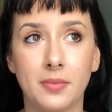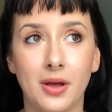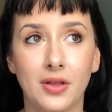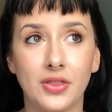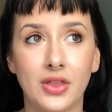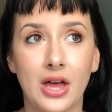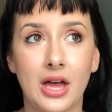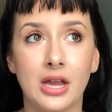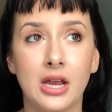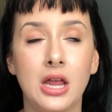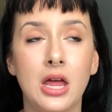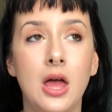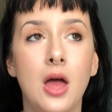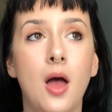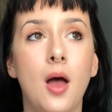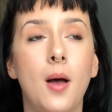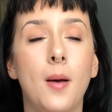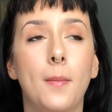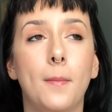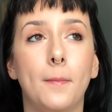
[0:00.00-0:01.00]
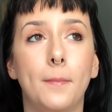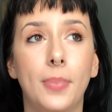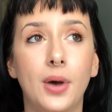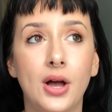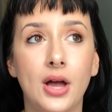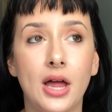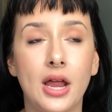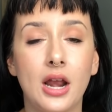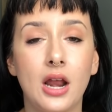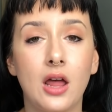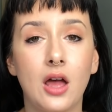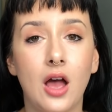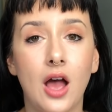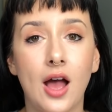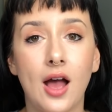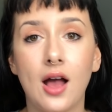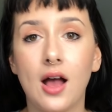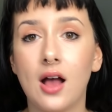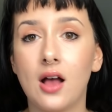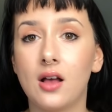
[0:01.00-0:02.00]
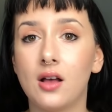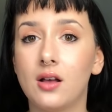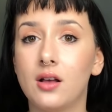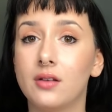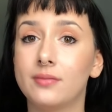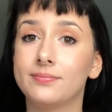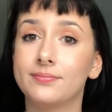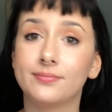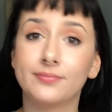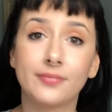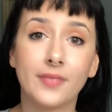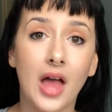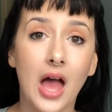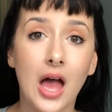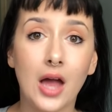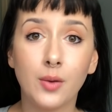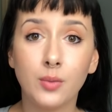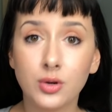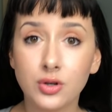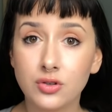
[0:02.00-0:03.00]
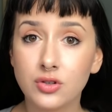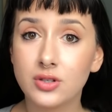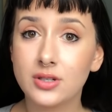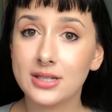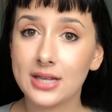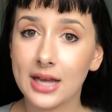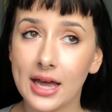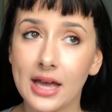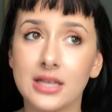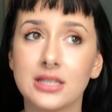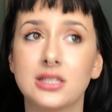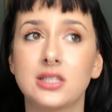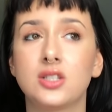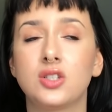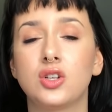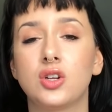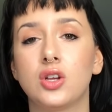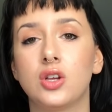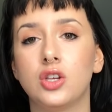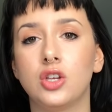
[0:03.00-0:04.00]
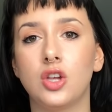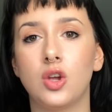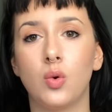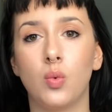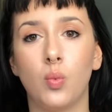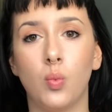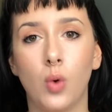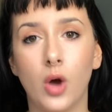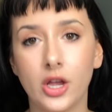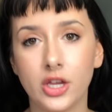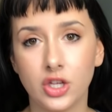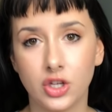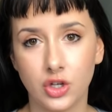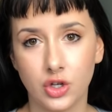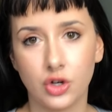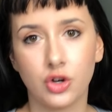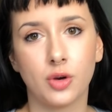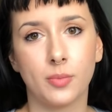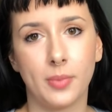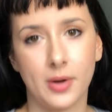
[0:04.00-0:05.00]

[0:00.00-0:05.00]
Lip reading: about that. But I would test what you're